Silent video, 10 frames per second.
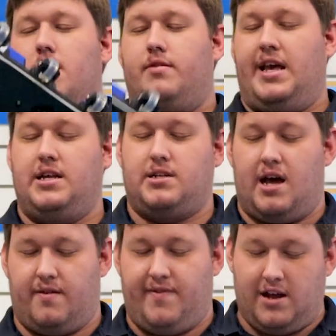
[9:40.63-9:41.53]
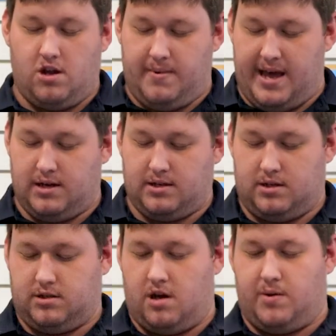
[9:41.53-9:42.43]
These are the vacuum heads,
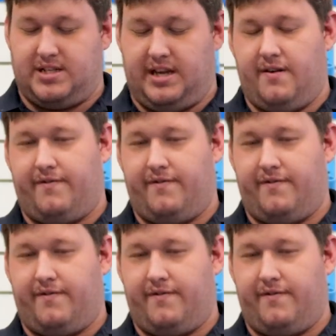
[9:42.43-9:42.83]
so once again,